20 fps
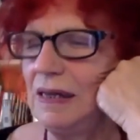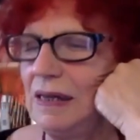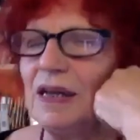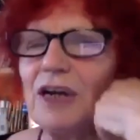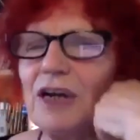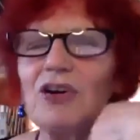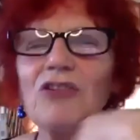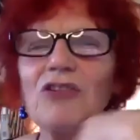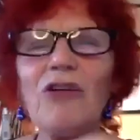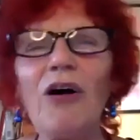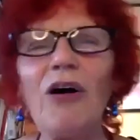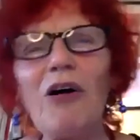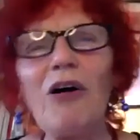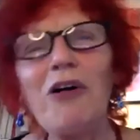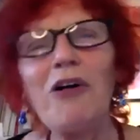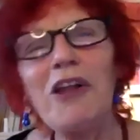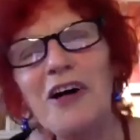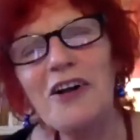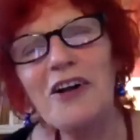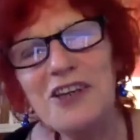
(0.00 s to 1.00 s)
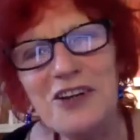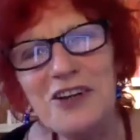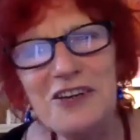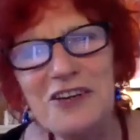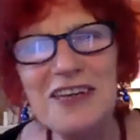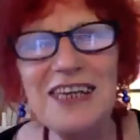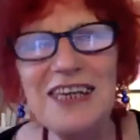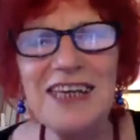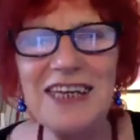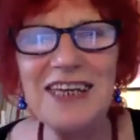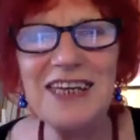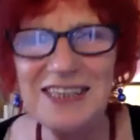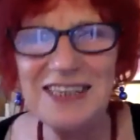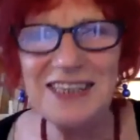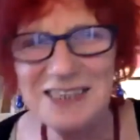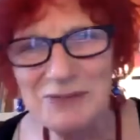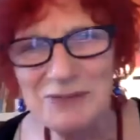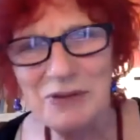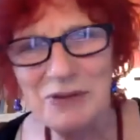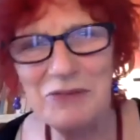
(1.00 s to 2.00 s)
Crawl on your
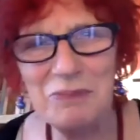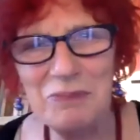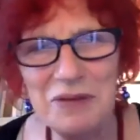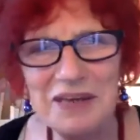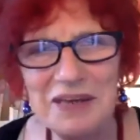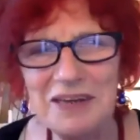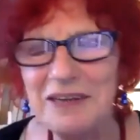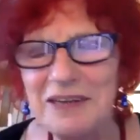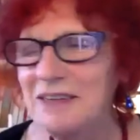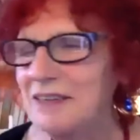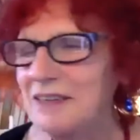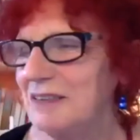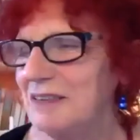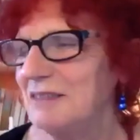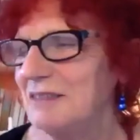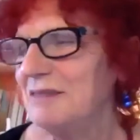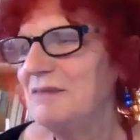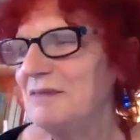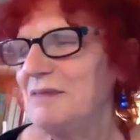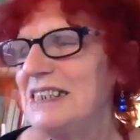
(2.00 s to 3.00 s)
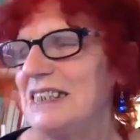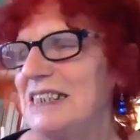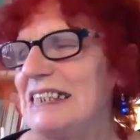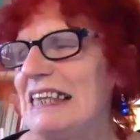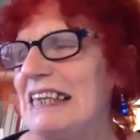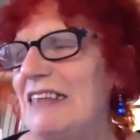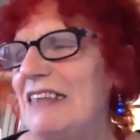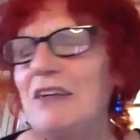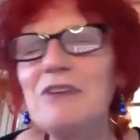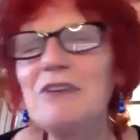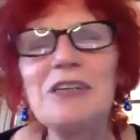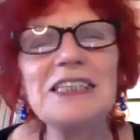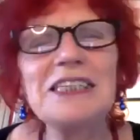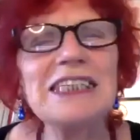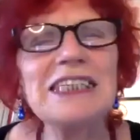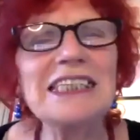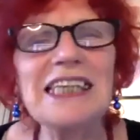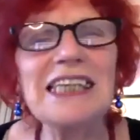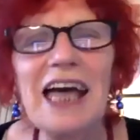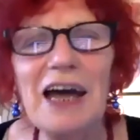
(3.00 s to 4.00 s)
knees with me. Slither and
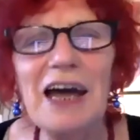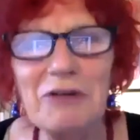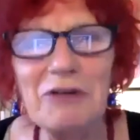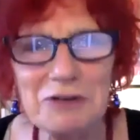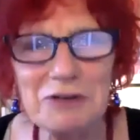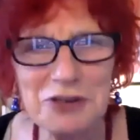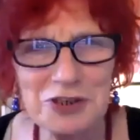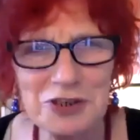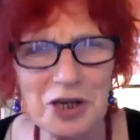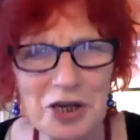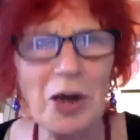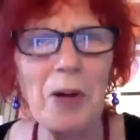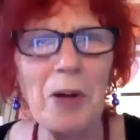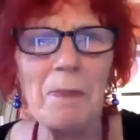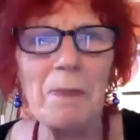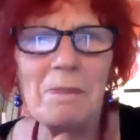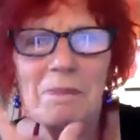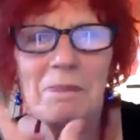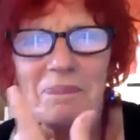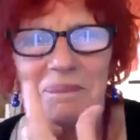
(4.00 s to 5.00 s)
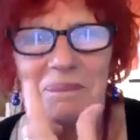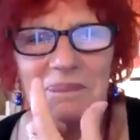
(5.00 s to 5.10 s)
slouch, come.